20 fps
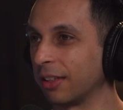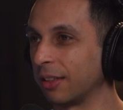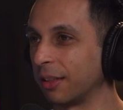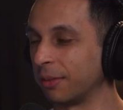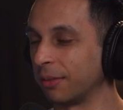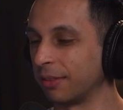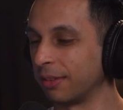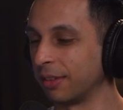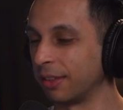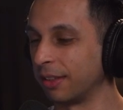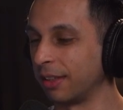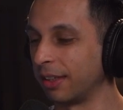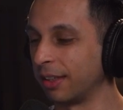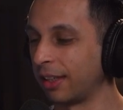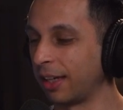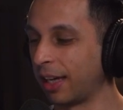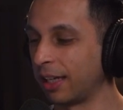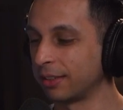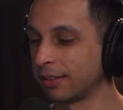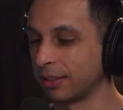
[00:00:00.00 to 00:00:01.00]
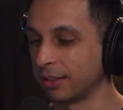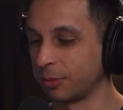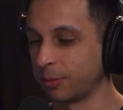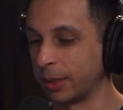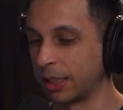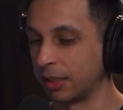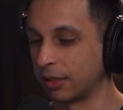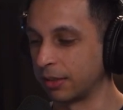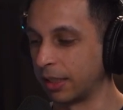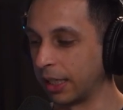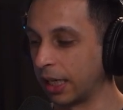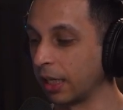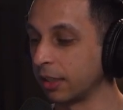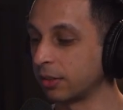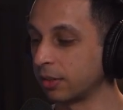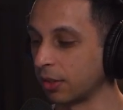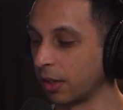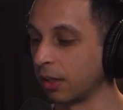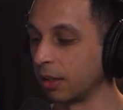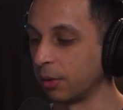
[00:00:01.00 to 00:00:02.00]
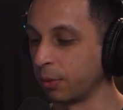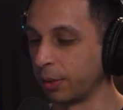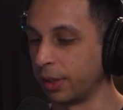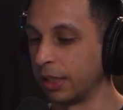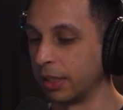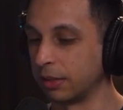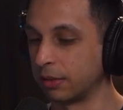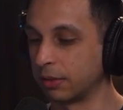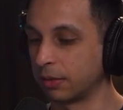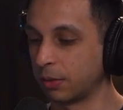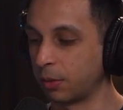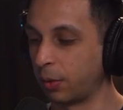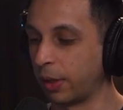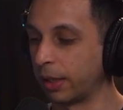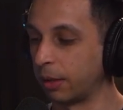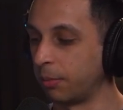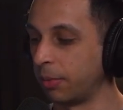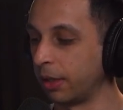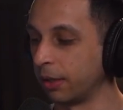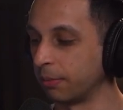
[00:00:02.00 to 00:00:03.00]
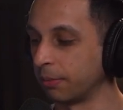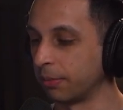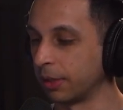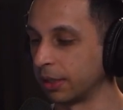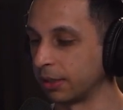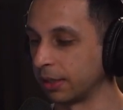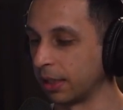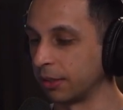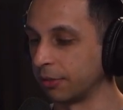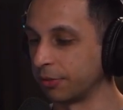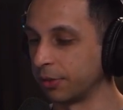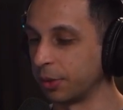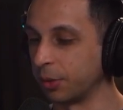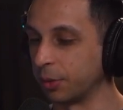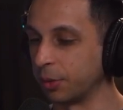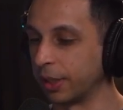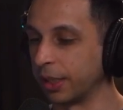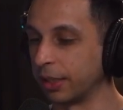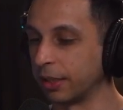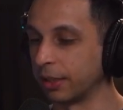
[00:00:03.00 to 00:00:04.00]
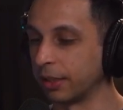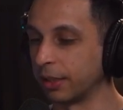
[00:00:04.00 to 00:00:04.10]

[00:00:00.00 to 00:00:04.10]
And and I ask this because, like, I struggle with this quite a bit myself too, right?